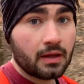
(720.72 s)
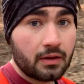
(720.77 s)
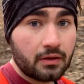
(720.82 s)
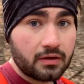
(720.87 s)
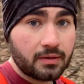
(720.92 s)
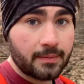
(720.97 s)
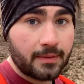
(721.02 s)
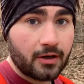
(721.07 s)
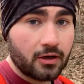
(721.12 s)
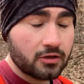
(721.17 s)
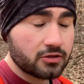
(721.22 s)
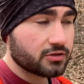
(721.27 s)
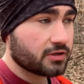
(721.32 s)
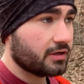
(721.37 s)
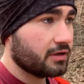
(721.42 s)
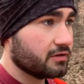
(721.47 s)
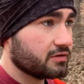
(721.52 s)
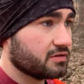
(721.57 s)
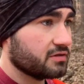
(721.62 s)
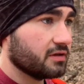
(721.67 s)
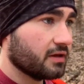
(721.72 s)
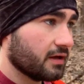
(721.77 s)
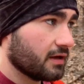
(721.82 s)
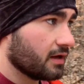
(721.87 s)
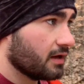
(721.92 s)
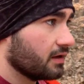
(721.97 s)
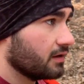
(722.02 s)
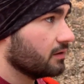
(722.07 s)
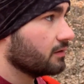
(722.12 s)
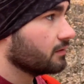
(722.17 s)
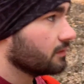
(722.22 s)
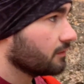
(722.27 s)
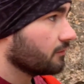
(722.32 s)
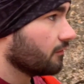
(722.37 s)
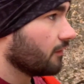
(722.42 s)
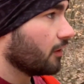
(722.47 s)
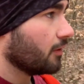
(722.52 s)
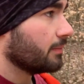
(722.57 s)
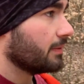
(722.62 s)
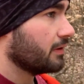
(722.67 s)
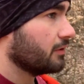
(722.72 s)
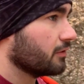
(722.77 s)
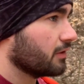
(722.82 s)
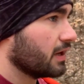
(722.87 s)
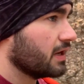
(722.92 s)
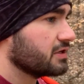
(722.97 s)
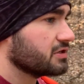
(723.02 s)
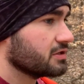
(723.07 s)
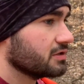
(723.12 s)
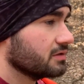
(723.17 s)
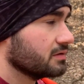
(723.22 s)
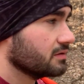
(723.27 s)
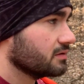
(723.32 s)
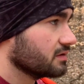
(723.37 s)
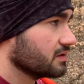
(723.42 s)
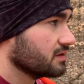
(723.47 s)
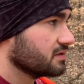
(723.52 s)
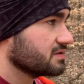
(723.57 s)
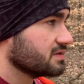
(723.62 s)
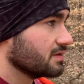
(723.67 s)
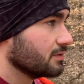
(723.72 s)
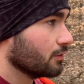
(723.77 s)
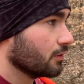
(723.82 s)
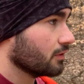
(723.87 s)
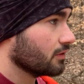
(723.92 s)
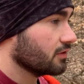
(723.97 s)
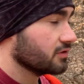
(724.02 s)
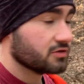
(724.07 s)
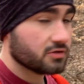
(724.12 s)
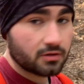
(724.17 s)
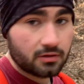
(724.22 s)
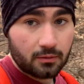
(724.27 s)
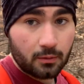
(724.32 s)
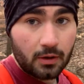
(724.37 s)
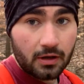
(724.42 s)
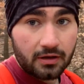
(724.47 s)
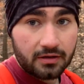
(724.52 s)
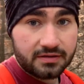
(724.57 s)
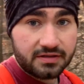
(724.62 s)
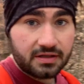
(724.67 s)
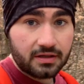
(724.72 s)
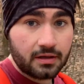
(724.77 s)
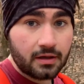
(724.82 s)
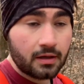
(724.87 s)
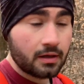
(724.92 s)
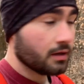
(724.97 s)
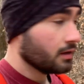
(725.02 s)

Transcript: I looked at my AllTrails and like kind of followed my location to see where the trail was, and